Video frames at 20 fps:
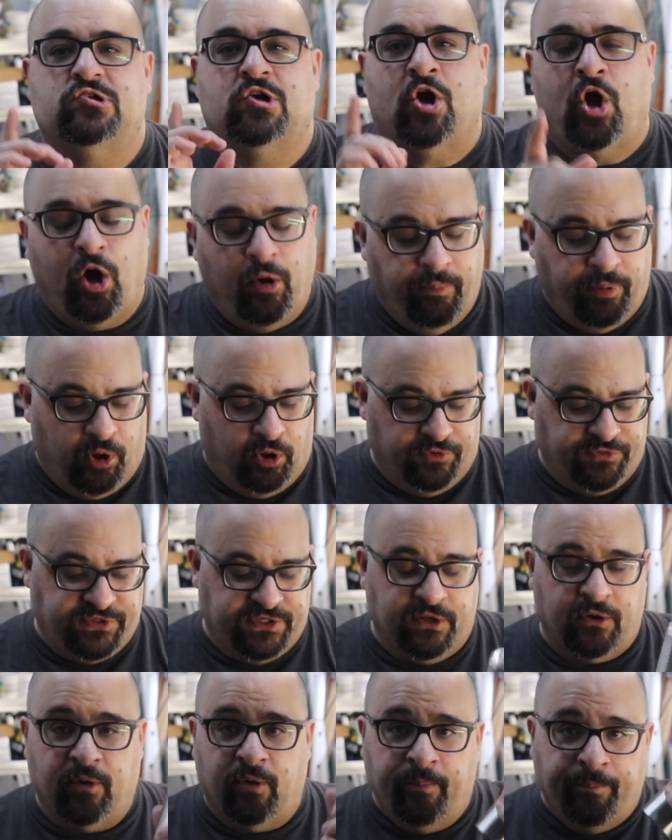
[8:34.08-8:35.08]
Cobalt.
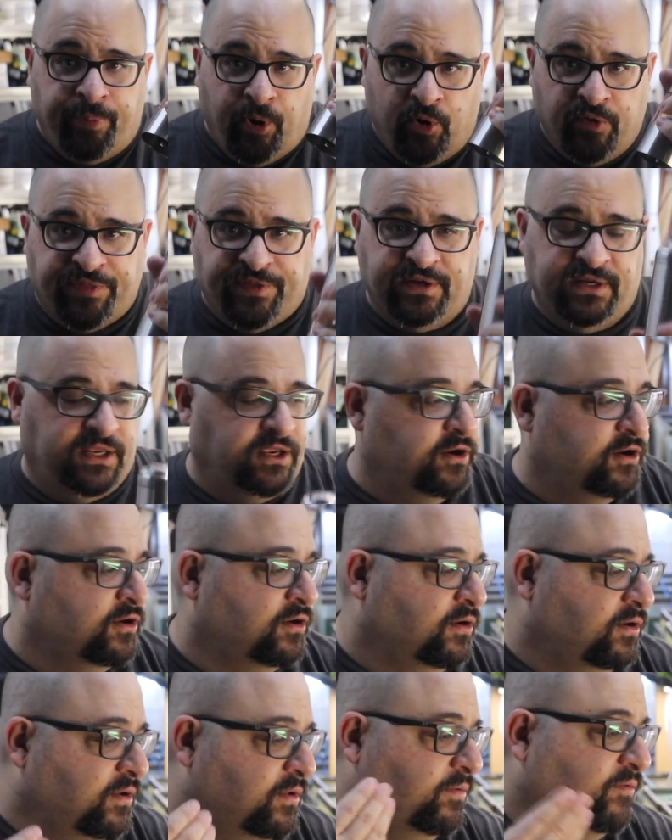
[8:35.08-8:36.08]
Both in here.
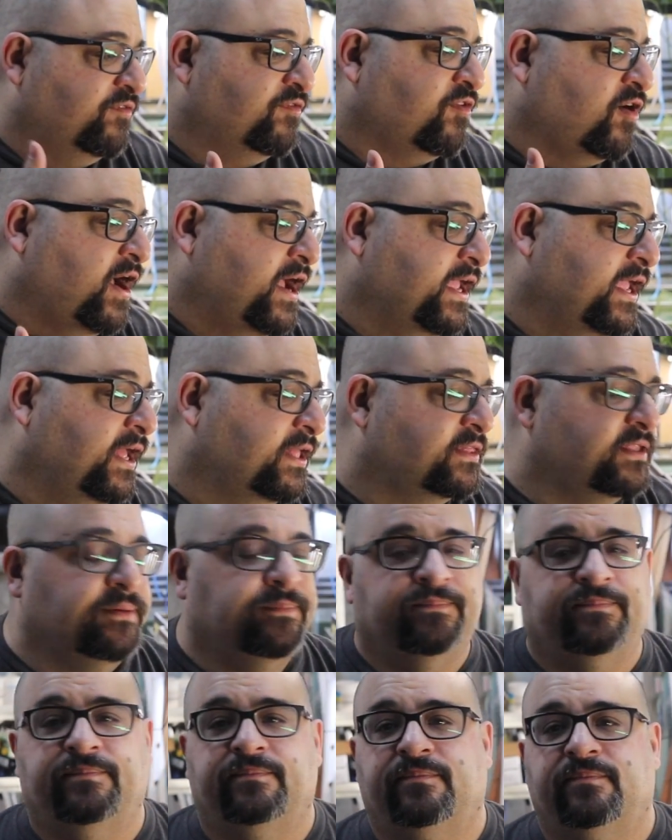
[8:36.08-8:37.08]
Fry get them.
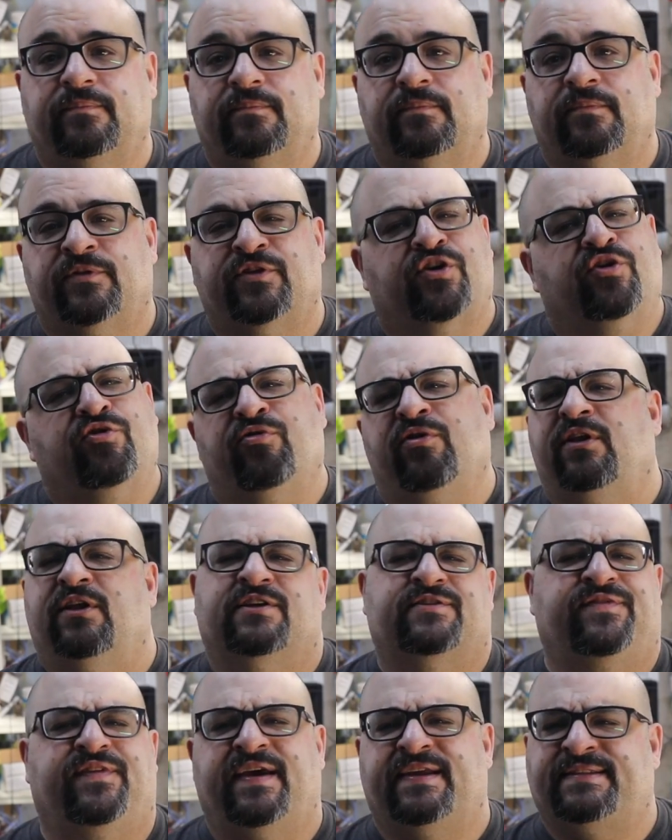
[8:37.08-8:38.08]
The krill
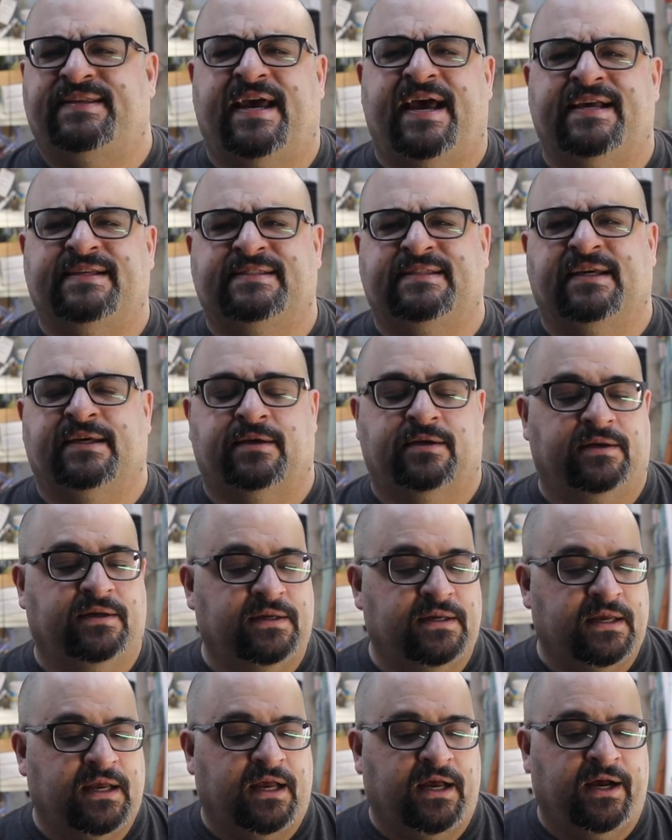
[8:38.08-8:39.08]
is fantastic.
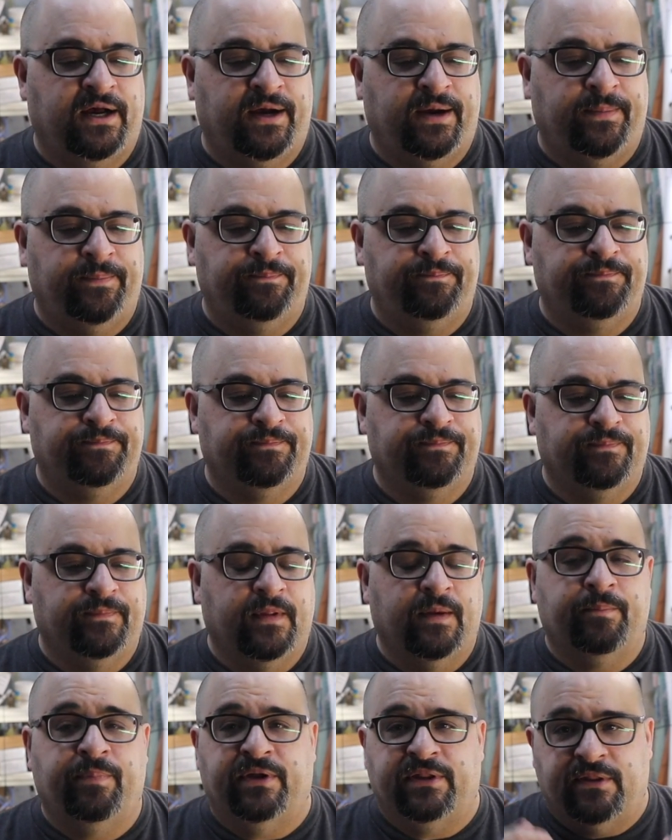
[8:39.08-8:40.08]
Um,
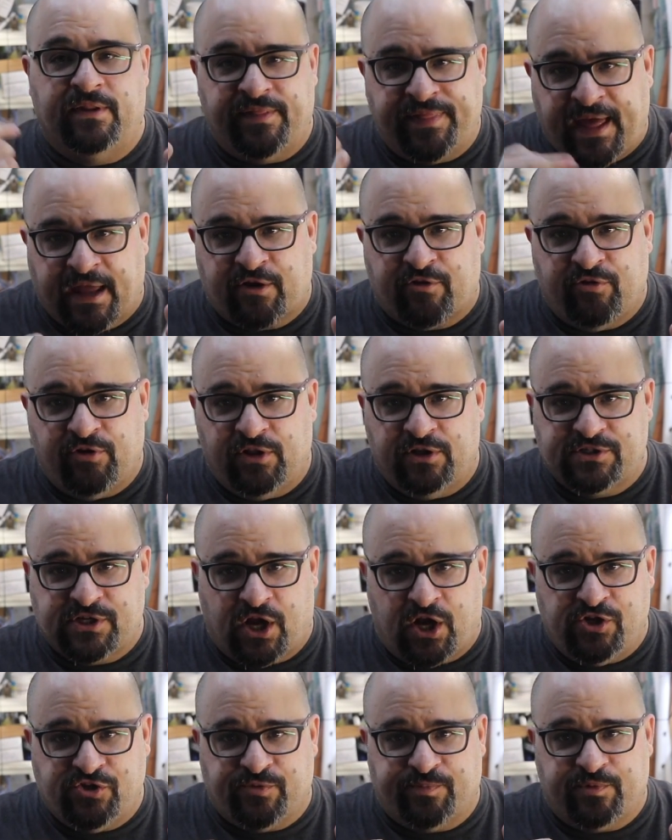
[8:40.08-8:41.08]
but that krill is
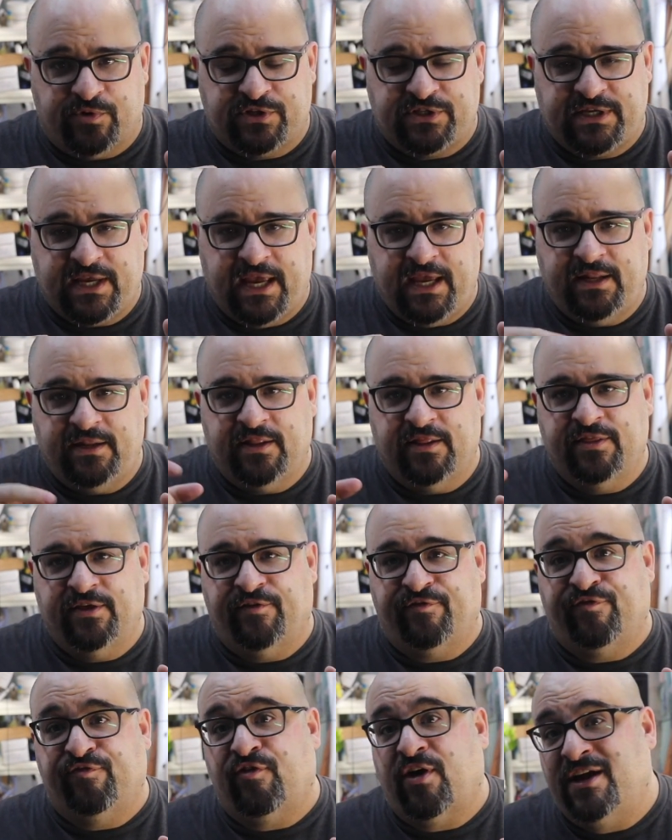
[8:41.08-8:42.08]
100%. The
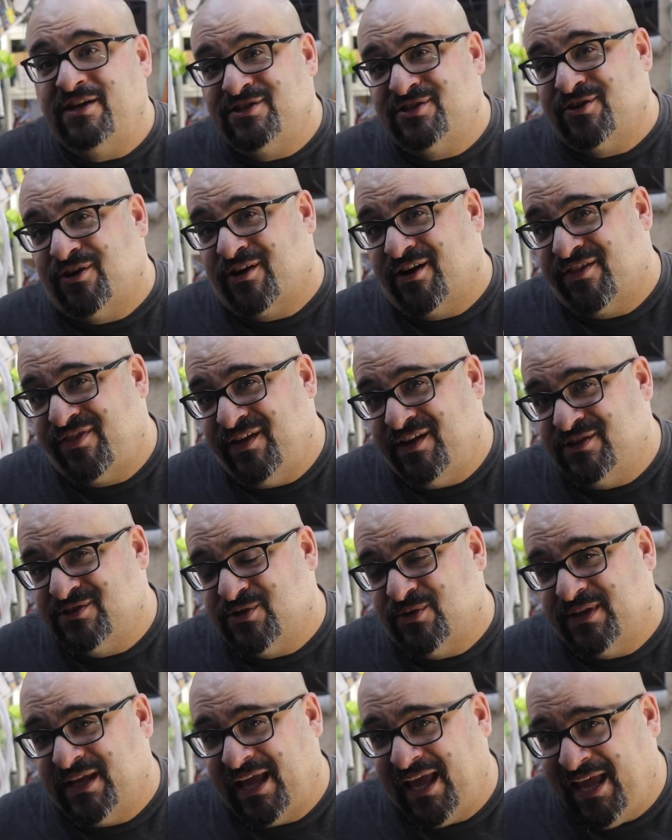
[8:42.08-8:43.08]
fry Star, I think, is
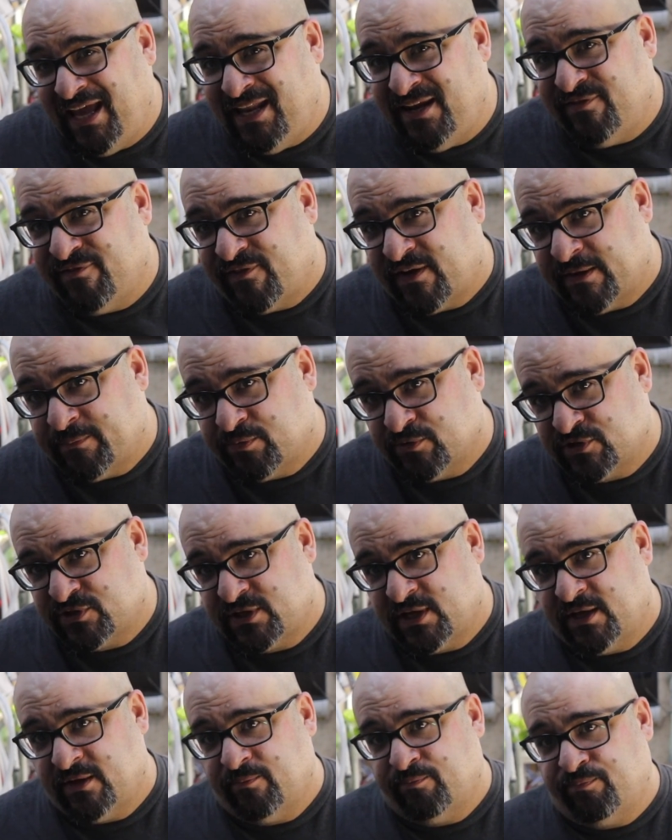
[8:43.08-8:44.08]
only
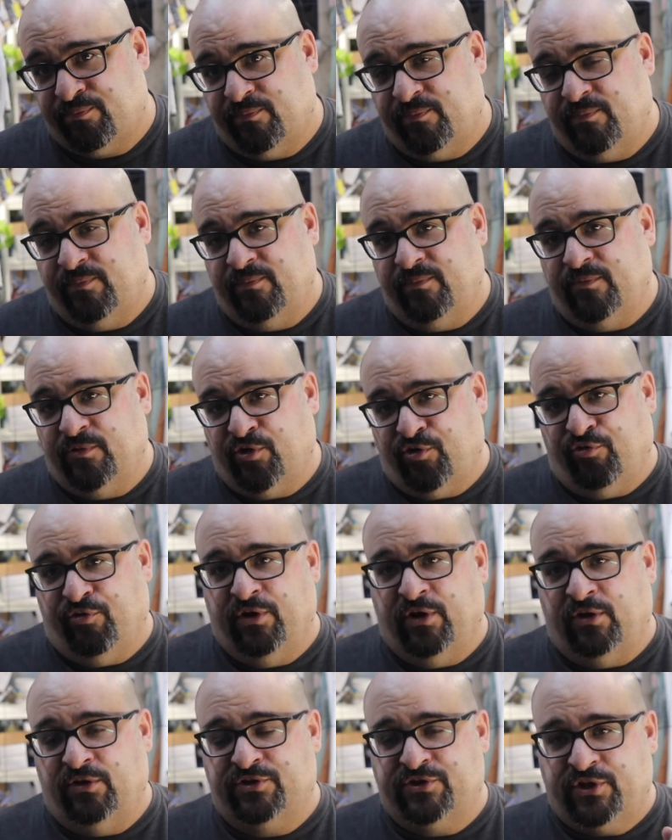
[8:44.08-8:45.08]
85%
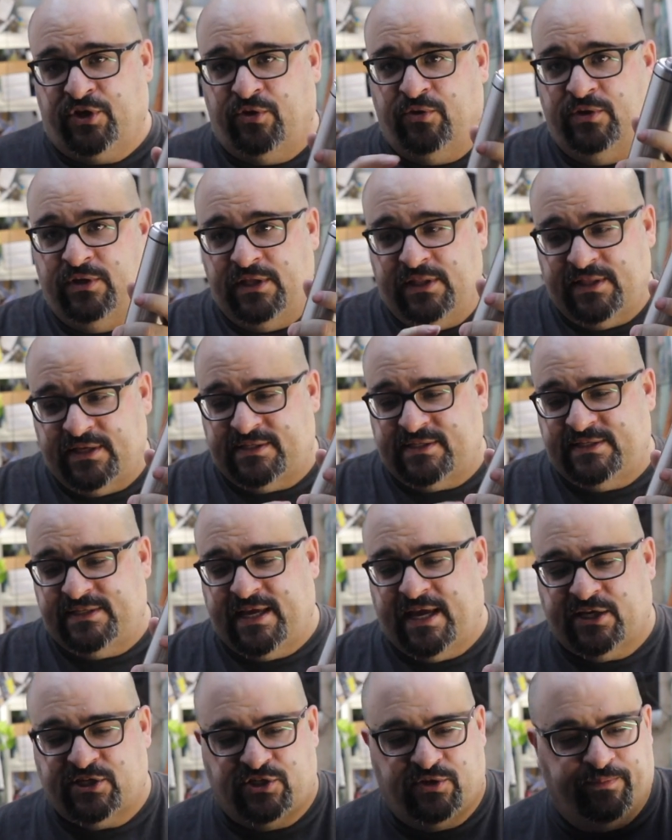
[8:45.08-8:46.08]
krill. So this is
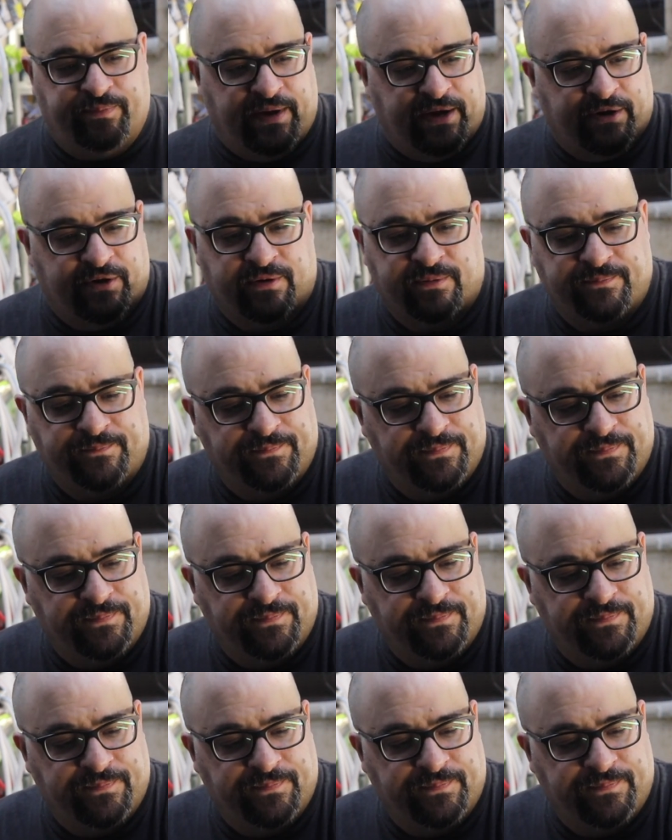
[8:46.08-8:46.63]
actually better.